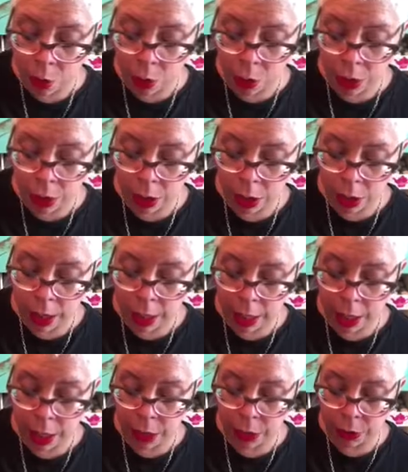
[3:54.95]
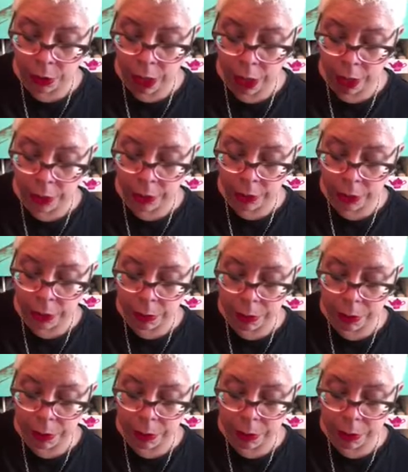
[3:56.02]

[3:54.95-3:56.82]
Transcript: or any other kind of